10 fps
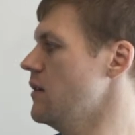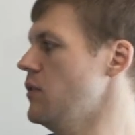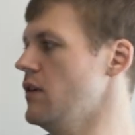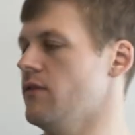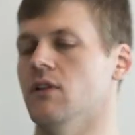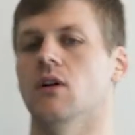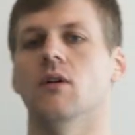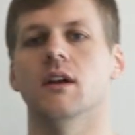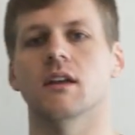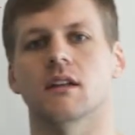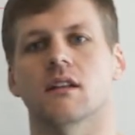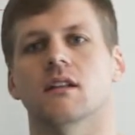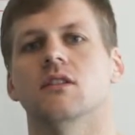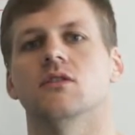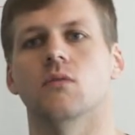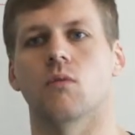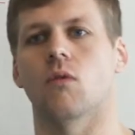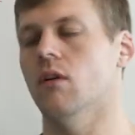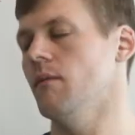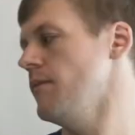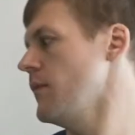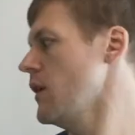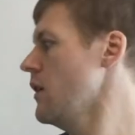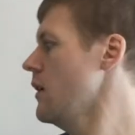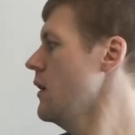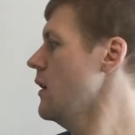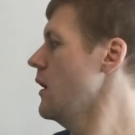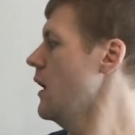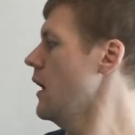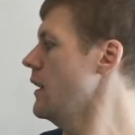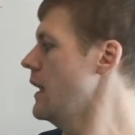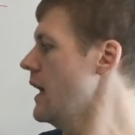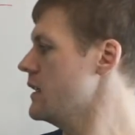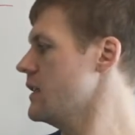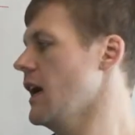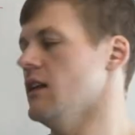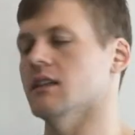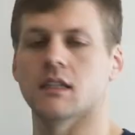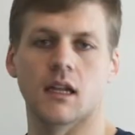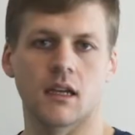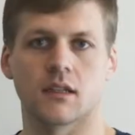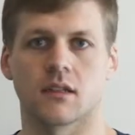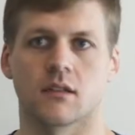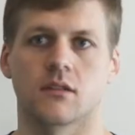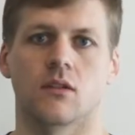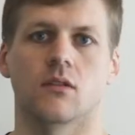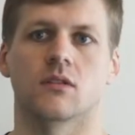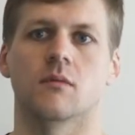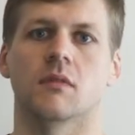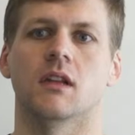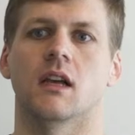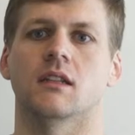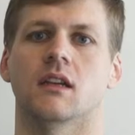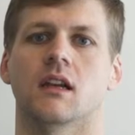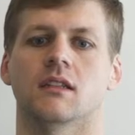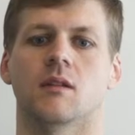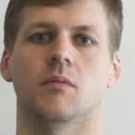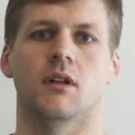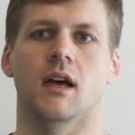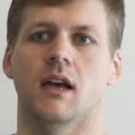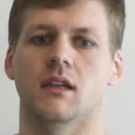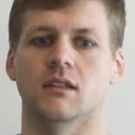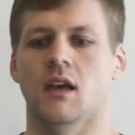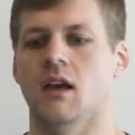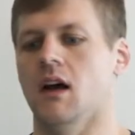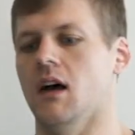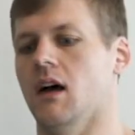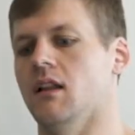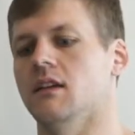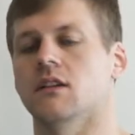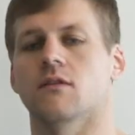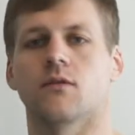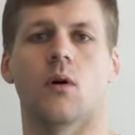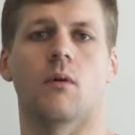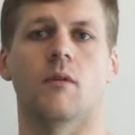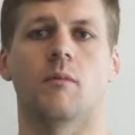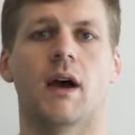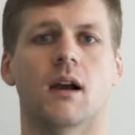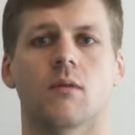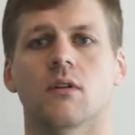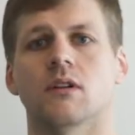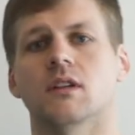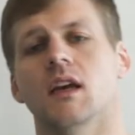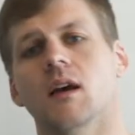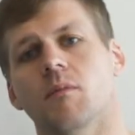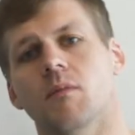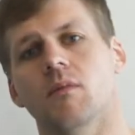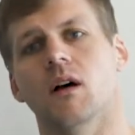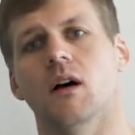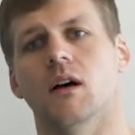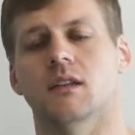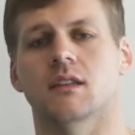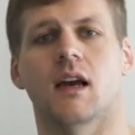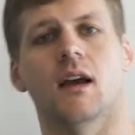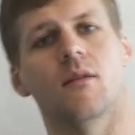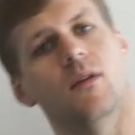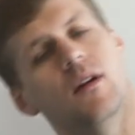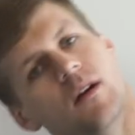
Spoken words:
the blood flowing, get the tissue warm. Next, calisthenics. So something that's as simple as lunging forward, backwards, hip side